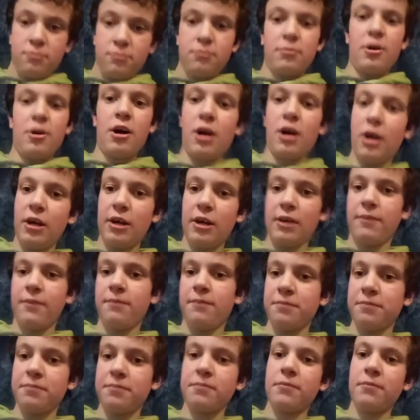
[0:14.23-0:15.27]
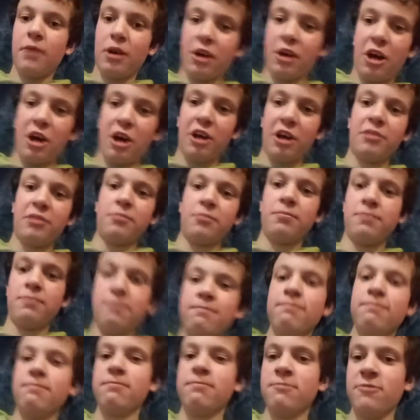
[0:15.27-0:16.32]
I'm going
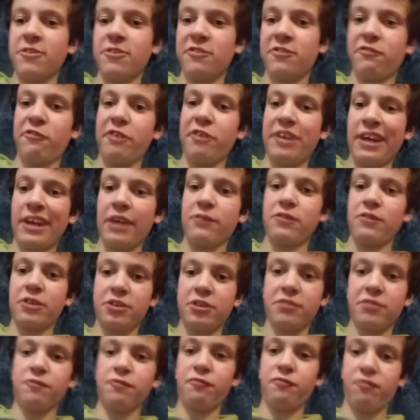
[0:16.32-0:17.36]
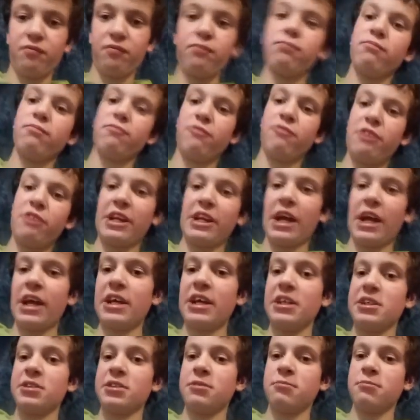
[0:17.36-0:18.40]
for 3
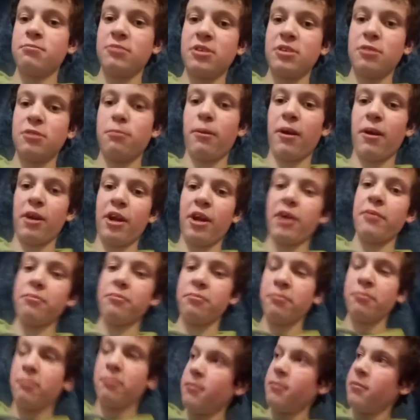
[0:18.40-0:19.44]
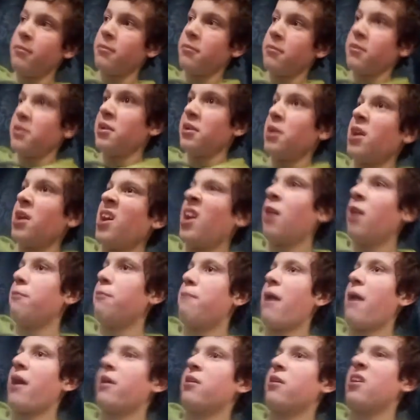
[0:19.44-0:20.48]
days till Monday. I'll
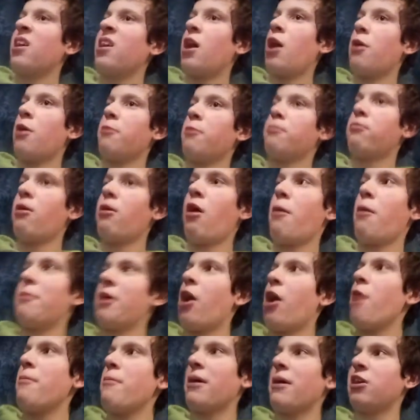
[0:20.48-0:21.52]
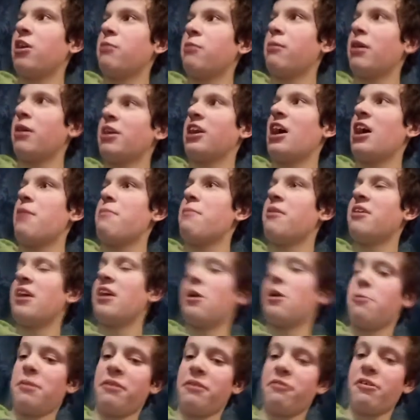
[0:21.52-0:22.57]
be coming back on the Monday, but
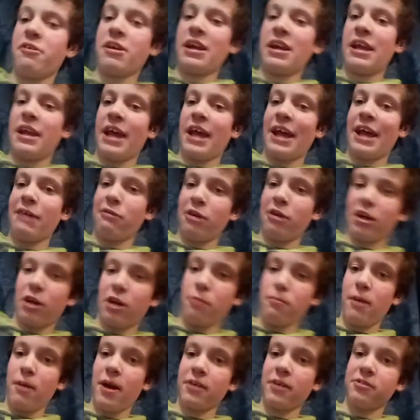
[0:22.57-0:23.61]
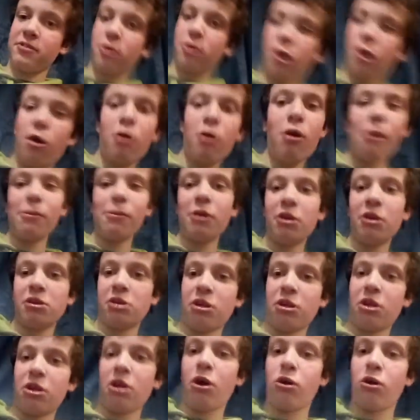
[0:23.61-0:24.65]
they'll be really late when I come back. So I'll
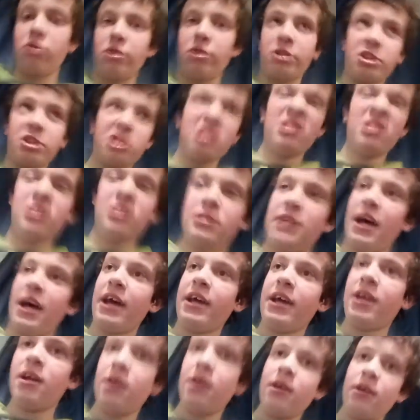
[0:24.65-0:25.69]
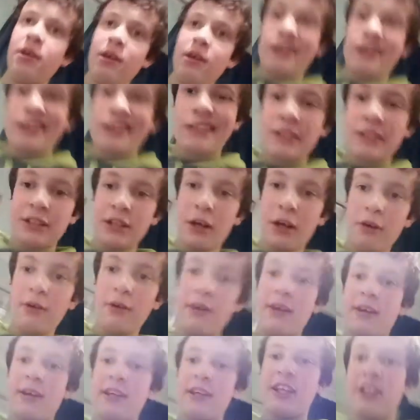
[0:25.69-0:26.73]
upload on the Tuesday. So
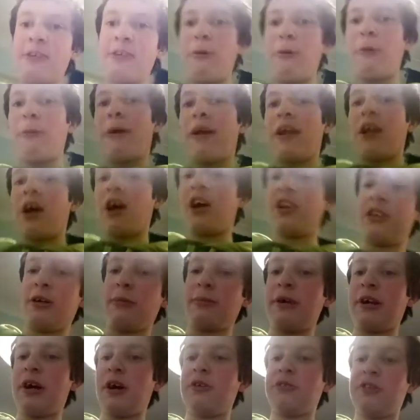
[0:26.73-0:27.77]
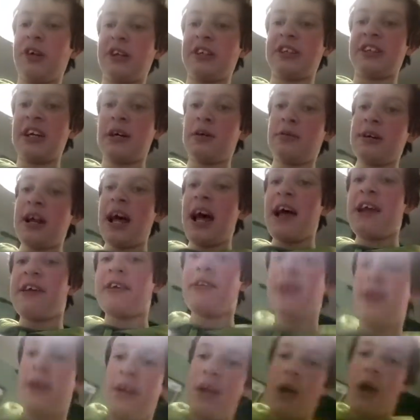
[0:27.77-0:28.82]
this will be my last upload until then.
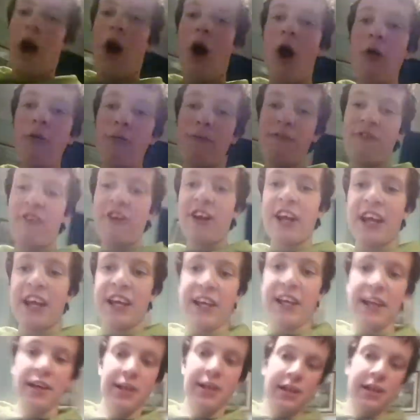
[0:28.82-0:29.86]
Hopefully.